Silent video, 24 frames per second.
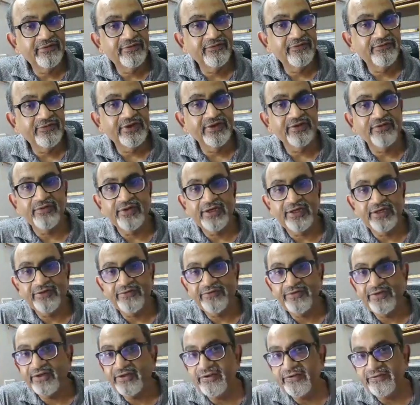we require a
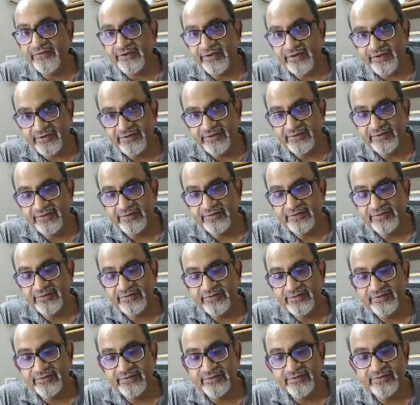CT scan.
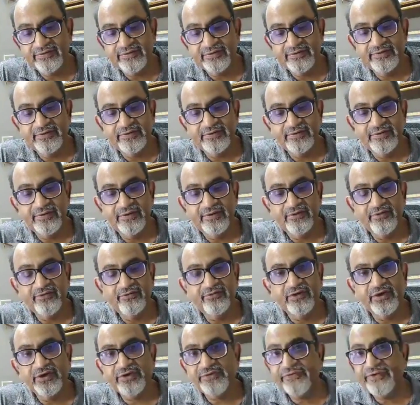
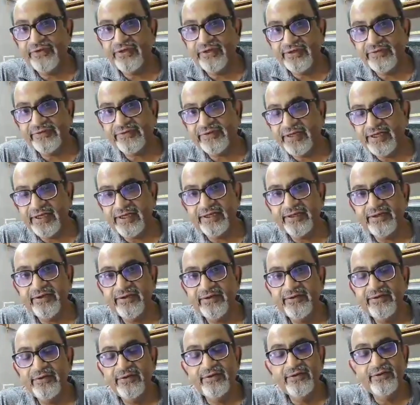For CT scan
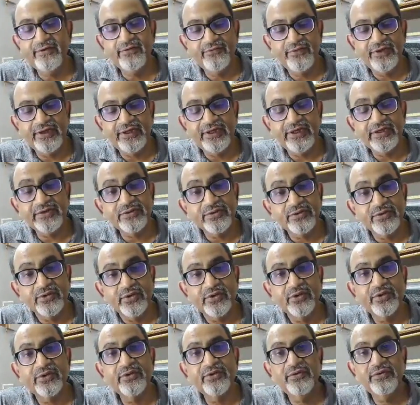we need to
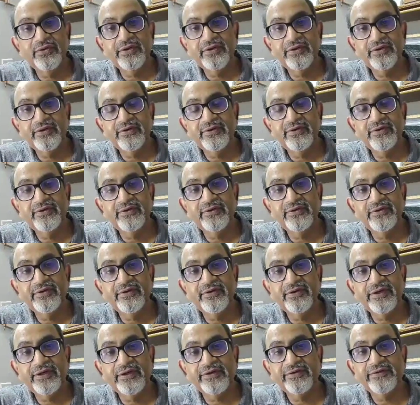know
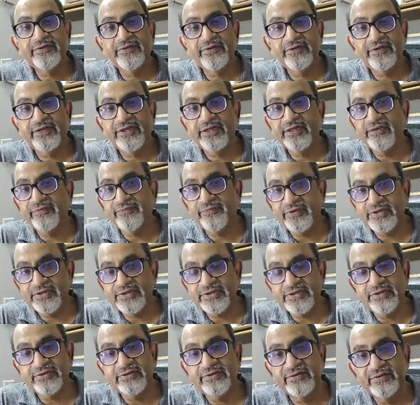his renal function